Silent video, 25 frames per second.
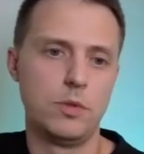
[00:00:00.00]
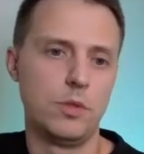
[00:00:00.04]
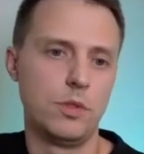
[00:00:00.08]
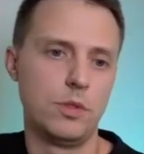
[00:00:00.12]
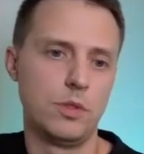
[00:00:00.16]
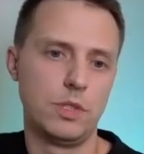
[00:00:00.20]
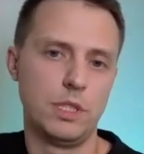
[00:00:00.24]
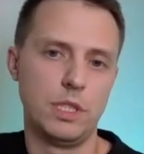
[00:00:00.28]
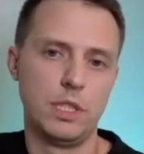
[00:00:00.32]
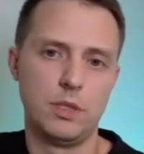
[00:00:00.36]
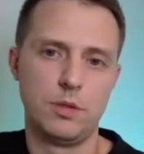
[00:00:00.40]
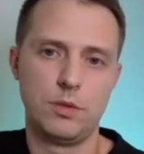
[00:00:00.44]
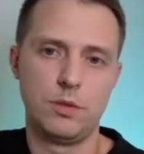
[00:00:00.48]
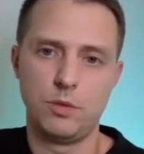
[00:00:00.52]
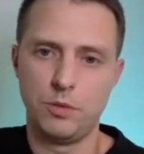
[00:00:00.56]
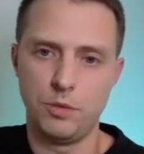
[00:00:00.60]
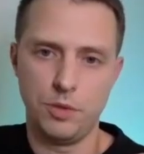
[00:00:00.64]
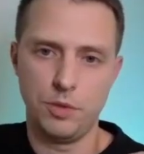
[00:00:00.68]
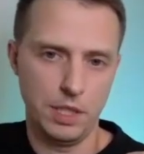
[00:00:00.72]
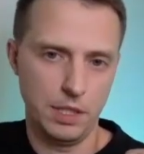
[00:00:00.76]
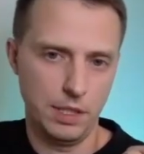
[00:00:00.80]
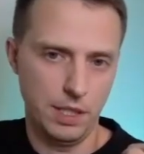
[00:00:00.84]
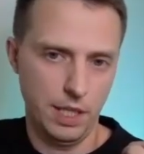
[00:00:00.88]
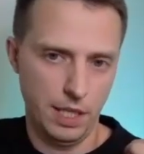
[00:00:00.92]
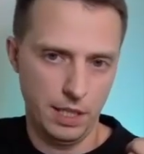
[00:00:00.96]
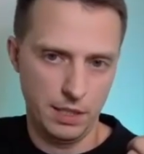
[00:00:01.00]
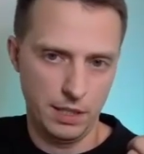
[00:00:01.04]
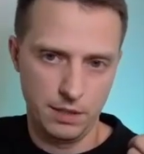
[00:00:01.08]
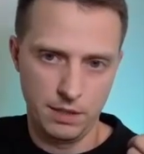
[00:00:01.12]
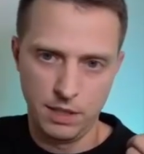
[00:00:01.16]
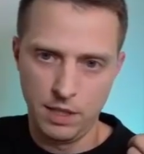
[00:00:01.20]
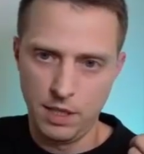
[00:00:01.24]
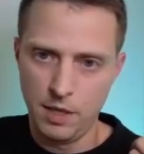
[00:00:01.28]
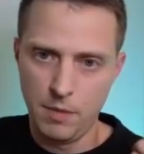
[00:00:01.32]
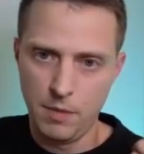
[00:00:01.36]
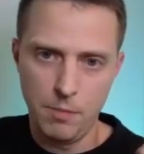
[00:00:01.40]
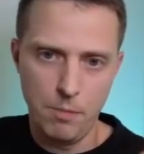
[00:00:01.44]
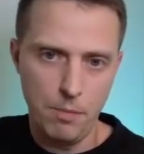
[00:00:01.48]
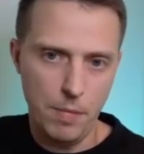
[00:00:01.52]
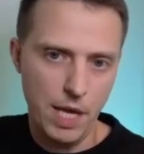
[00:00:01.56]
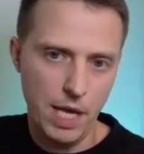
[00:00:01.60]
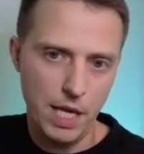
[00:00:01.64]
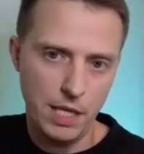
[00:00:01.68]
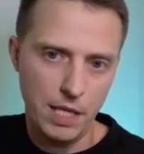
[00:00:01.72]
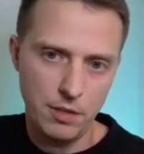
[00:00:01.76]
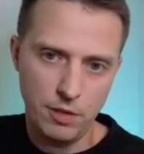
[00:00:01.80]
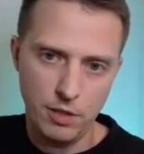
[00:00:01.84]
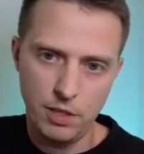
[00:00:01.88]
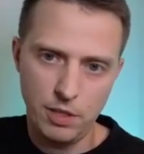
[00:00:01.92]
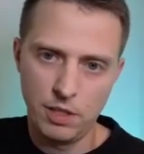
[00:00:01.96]
You don't need to create that
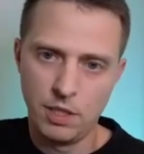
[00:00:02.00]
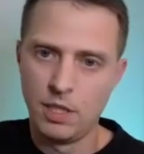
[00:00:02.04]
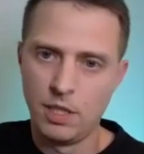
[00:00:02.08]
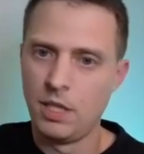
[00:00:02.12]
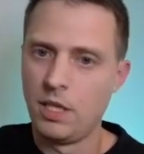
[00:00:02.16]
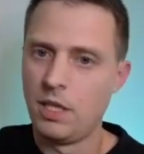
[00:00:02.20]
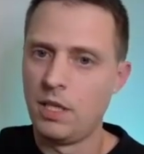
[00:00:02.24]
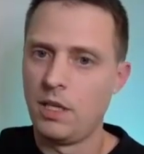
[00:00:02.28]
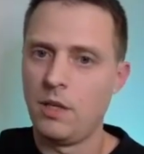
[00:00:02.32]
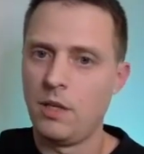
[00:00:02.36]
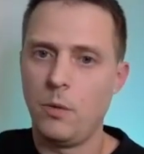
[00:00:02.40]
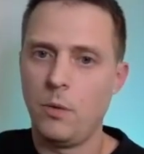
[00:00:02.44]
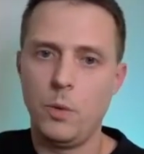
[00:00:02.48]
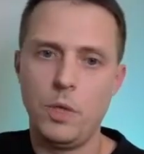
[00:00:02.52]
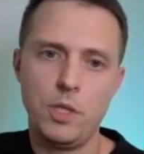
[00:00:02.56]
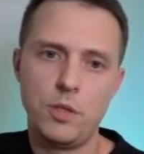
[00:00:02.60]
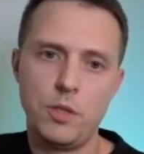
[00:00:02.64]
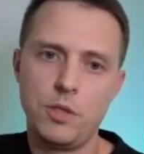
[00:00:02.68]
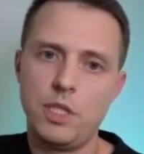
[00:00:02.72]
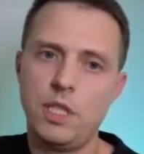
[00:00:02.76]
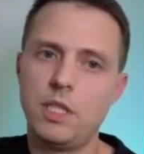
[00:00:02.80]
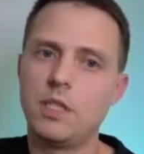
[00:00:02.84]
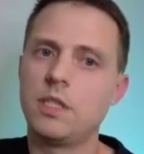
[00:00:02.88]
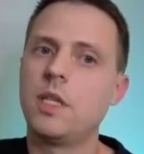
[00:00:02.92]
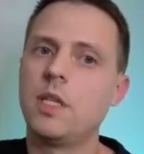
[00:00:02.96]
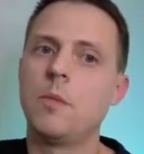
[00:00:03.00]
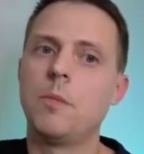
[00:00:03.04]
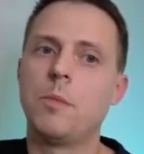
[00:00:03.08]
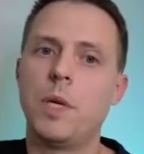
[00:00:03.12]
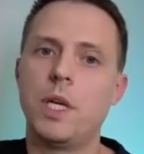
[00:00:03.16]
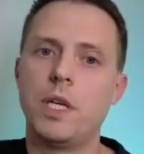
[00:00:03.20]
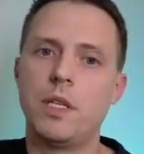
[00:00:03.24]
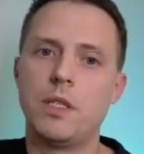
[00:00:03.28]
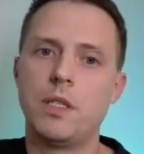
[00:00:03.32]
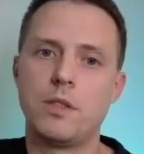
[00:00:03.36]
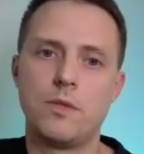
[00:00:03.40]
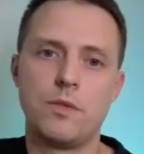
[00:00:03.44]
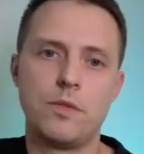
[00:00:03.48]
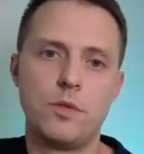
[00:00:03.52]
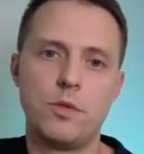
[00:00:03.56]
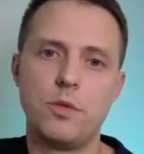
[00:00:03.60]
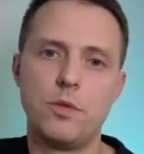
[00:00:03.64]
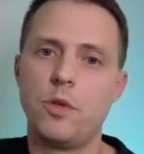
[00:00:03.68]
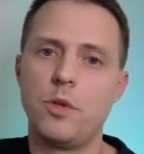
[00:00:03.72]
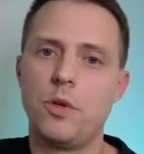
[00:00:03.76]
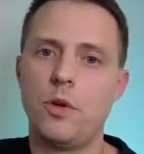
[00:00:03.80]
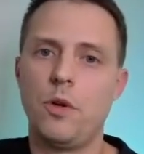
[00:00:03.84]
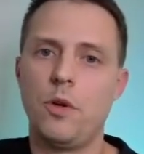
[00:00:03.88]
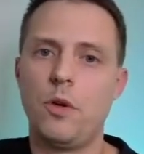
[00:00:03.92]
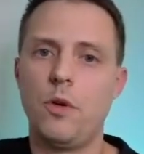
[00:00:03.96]
manually. When you send campaigns to
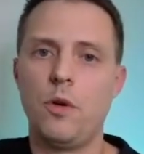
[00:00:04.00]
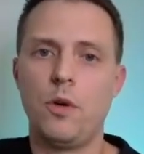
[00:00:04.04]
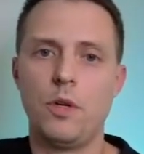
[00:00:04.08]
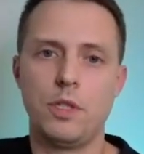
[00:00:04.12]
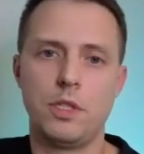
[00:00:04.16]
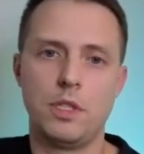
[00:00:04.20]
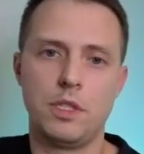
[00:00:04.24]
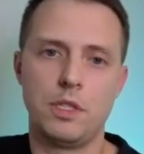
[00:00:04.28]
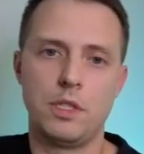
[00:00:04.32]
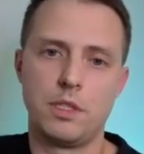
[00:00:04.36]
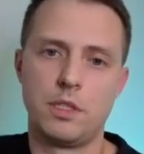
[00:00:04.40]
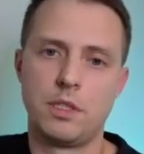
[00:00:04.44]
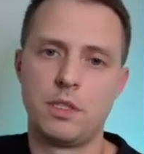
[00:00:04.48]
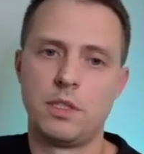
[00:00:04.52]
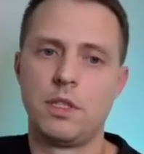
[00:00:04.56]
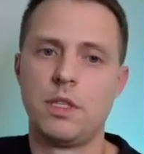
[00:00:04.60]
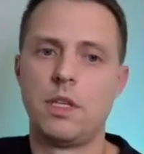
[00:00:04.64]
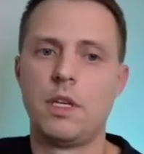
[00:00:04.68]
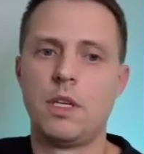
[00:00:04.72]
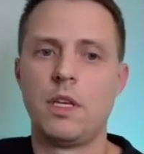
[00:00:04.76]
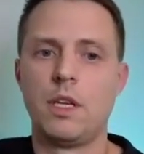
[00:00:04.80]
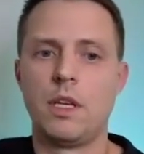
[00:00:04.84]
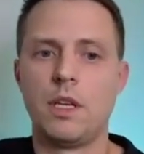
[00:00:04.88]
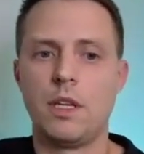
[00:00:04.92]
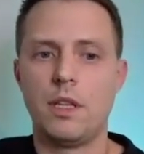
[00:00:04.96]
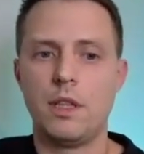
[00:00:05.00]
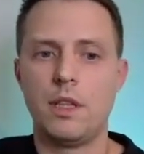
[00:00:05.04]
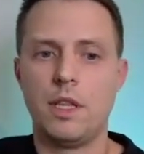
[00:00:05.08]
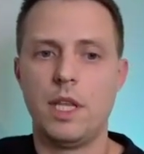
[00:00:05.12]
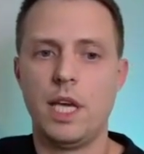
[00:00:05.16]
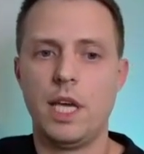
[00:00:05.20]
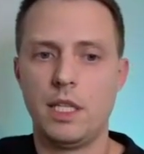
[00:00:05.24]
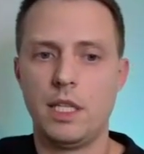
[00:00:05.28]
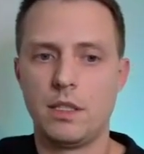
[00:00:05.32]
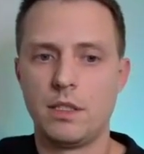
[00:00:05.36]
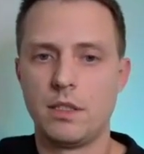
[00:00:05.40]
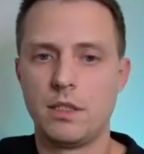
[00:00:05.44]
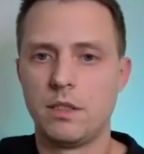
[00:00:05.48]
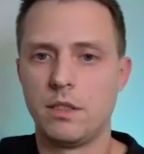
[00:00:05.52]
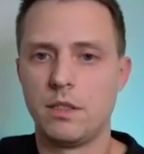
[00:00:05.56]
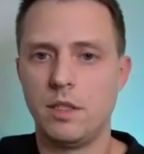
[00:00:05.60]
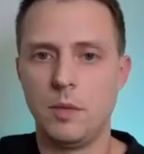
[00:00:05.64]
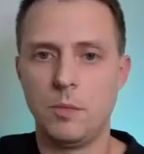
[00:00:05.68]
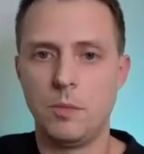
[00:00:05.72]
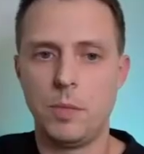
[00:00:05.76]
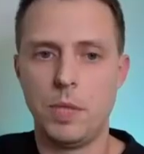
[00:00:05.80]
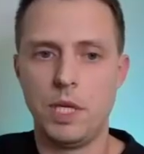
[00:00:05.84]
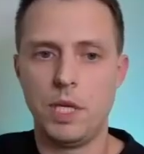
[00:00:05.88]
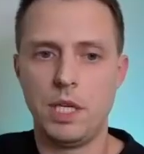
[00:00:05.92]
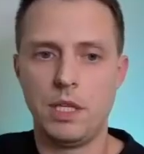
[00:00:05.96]
your audience, that
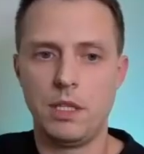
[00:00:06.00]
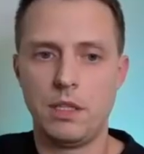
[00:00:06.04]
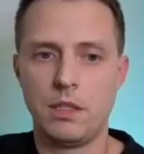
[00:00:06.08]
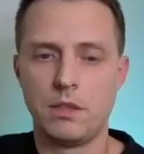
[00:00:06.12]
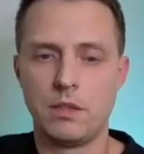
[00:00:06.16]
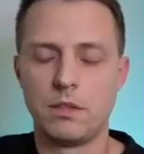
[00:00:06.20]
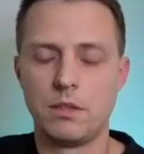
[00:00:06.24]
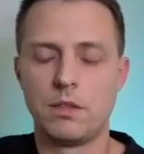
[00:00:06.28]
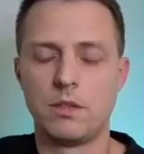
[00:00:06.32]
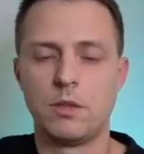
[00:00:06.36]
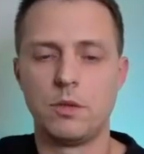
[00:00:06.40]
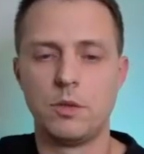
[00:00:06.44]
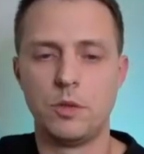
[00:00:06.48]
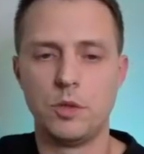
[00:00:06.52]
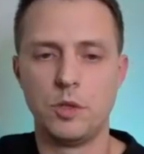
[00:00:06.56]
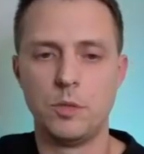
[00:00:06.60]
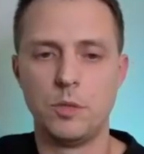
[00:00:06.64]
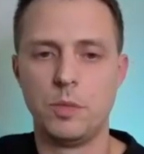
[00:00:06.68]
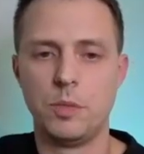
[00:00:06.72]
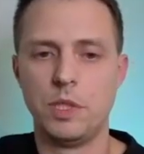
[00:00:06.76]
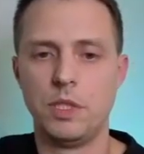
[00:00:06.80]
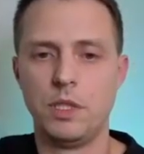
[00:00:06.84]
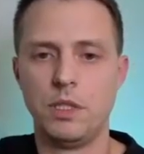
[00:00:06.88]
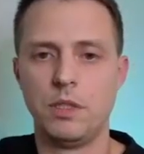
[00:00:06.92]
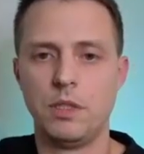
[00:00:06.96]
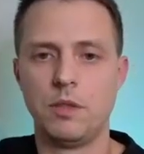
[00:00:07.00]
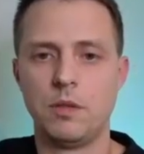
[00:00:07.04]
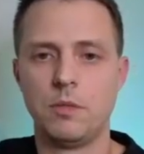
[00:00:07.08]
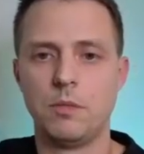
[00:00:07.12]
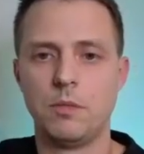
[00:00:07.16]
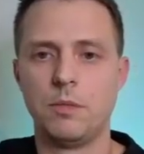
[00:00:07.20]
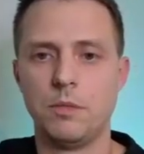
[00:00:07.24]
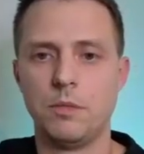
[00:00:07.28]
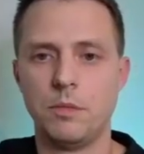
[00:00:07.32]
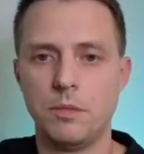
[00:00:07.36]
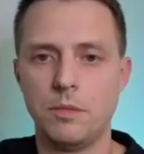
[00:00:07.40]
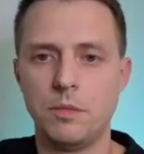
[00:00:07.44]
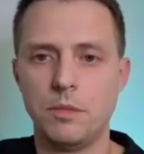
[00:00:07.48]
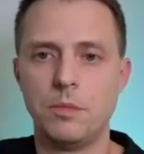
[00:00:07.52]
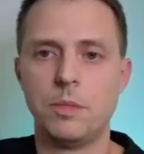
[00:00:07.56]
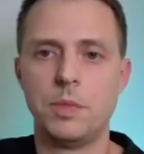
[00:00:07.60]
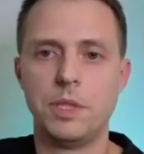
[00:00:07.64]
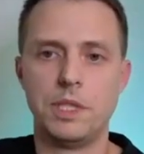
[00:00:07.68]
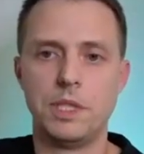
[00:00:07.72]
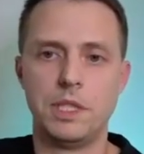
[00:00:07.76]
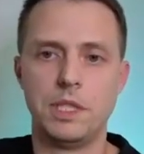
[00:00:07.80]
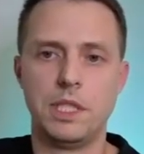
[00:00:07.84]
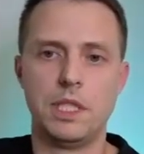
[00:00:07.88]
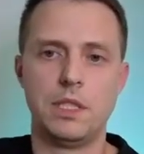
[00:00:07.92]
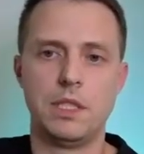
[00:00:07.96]
campaign could be
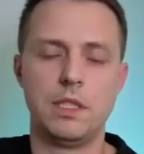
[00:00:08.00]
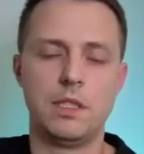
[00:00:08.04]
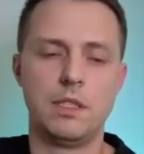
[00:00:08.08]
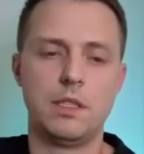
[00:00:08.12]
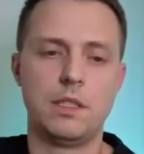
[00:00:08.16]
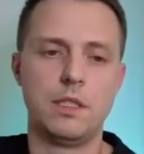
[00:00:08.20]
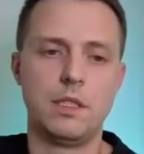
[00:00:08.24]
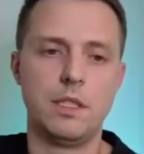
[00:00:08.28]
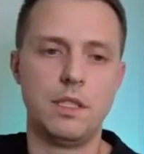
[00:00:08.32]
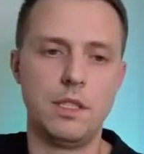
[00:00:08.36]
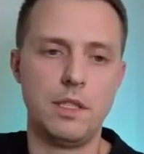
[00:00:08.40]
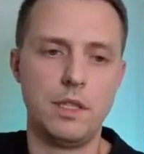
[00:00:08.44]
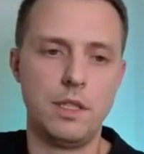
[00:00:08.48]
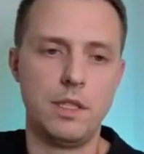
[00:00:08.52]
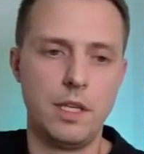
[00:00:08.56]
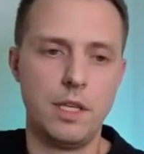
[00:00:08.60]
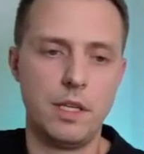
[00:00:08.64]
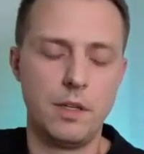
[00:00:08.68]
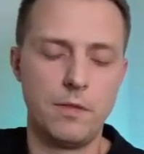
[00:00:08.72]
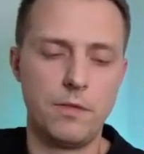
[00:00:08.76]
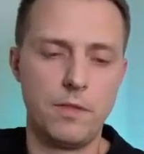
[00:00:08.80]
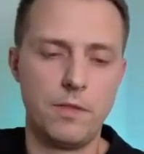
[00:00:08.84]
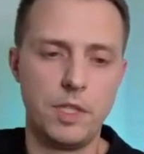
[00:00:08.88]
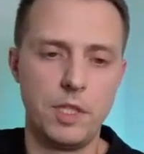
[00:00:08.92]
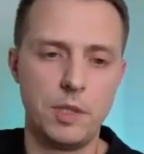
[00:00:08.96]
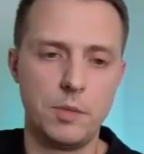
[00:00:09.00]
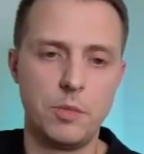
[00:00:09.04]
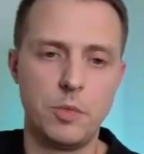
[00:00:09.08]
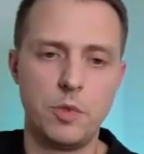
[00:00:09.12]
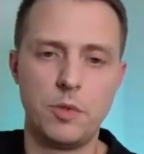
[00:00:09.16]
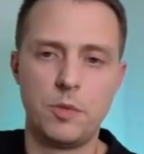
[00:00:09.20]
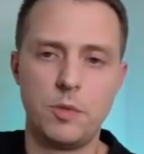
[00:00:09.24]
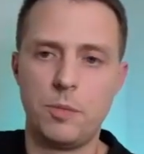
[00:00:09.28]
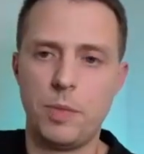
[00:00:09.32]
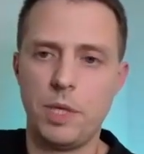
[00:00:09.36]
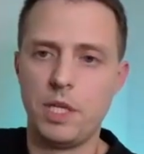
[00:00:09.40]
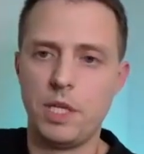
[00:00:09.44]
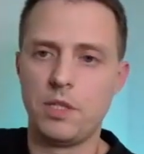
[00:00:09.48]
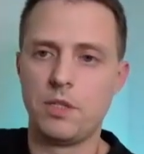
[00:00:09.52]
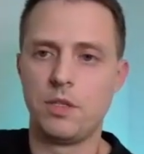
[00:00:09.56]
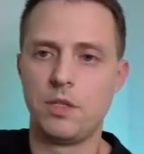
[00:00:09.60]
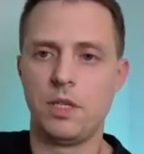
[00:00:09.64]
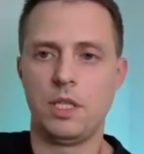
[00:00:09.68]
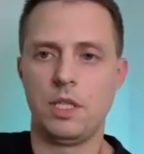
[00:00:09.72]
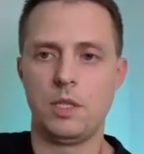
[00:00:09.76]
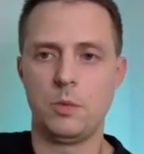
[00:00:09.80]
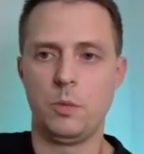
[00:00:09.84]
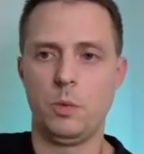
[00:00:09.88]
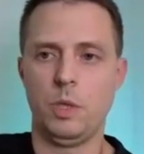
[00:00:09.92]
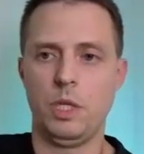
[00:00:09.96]
presented in the Facebook page
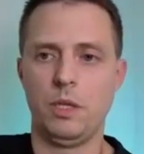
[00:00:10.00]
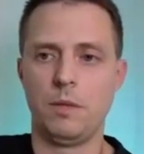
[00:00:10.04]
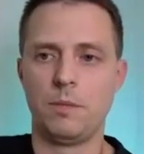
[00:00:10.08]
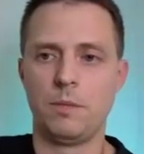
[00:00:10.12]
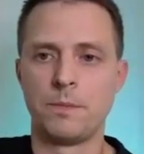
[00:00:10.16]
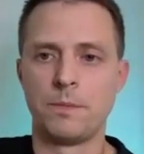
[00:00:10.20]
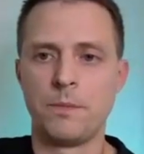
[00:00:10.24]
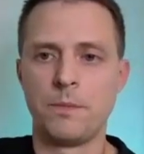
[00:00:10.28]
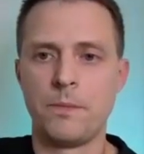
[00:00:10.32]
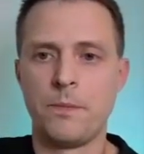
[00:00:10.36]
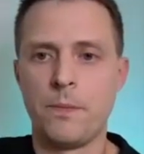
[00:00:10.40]
as well.